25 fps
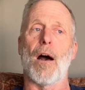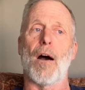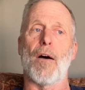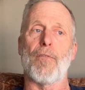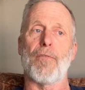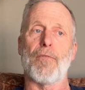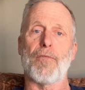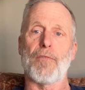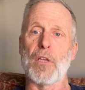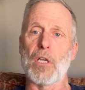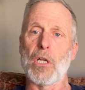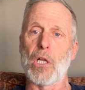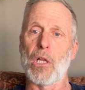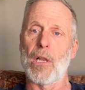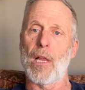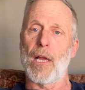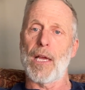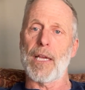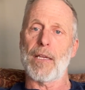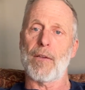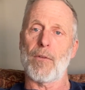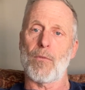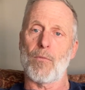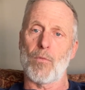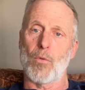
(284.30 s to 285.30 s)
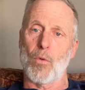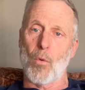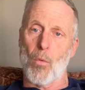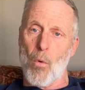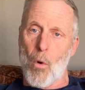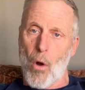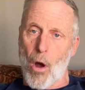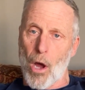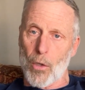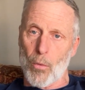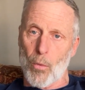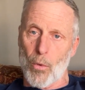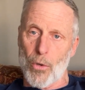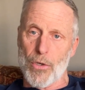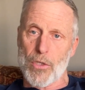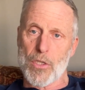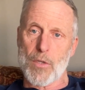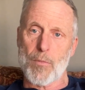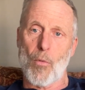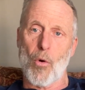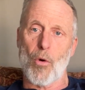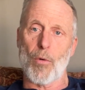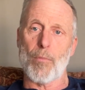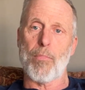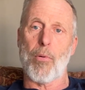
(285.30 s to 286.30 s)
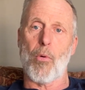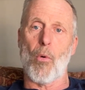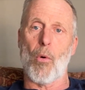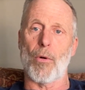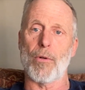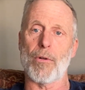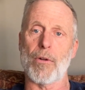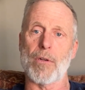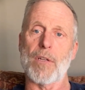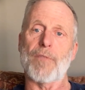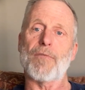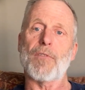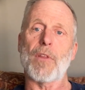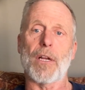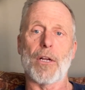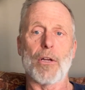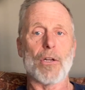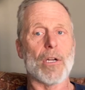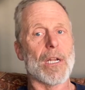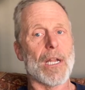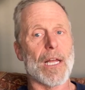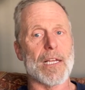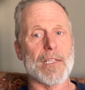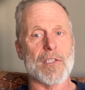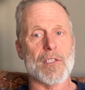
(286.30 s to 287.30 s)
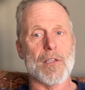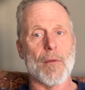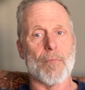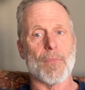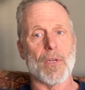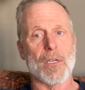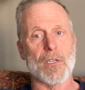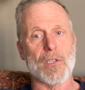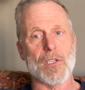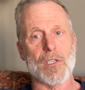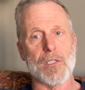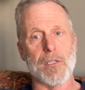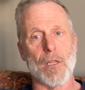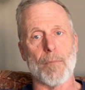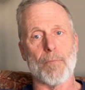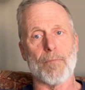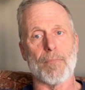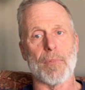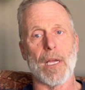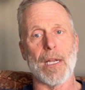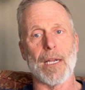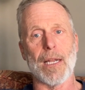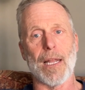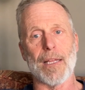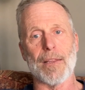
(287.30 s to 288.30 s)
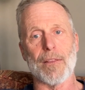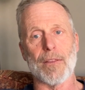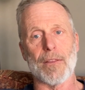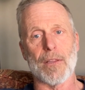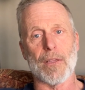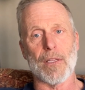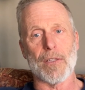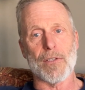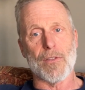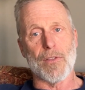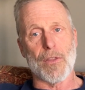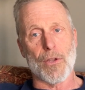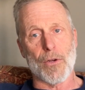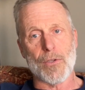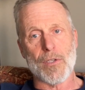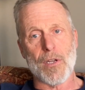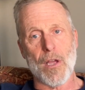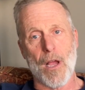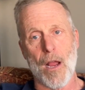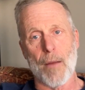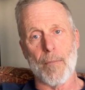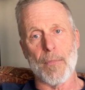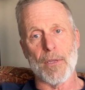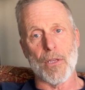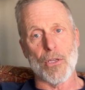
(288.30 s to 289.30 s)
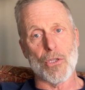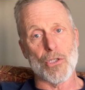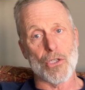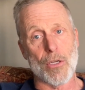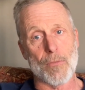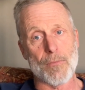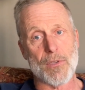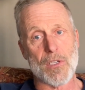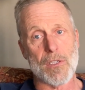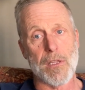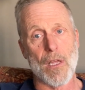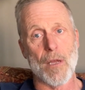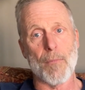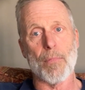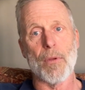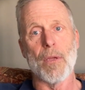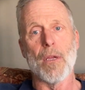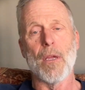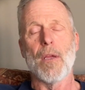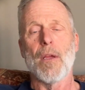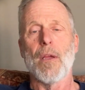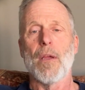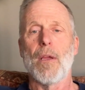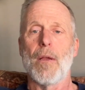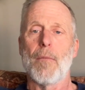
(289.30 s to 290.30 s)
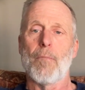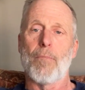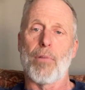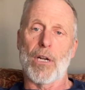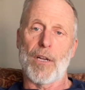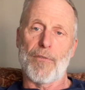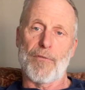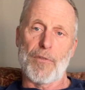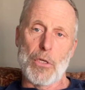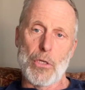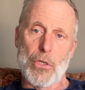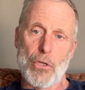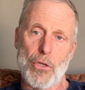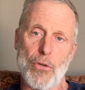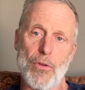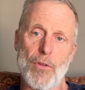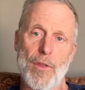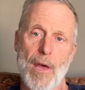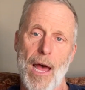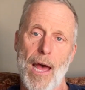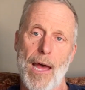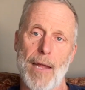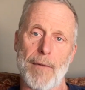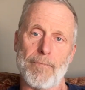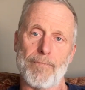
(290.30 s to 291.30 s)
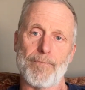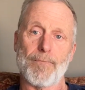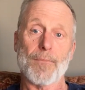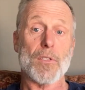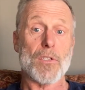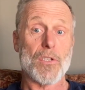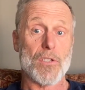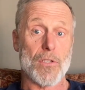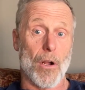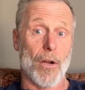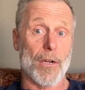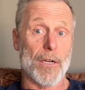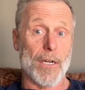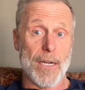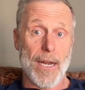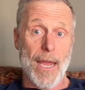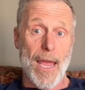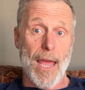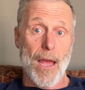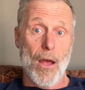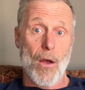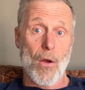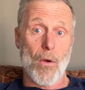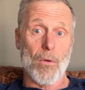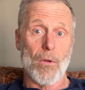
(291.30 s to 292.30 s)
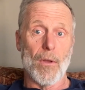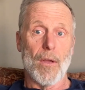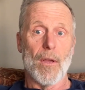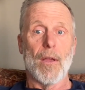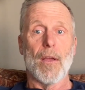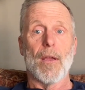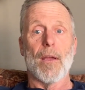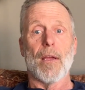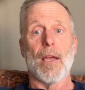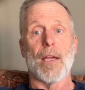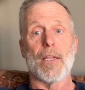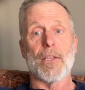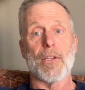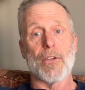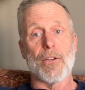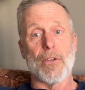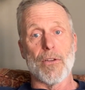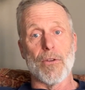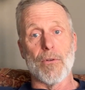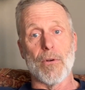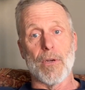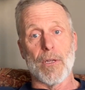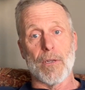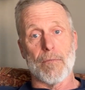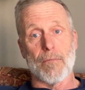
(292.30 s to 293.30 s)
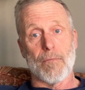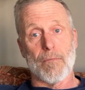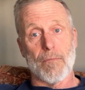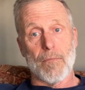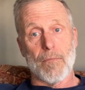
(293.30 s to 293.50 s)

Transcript: feel like the water work's more important, and if they're going to let something slip, they let their time in the gym slip. But if you do that starting now, and you do it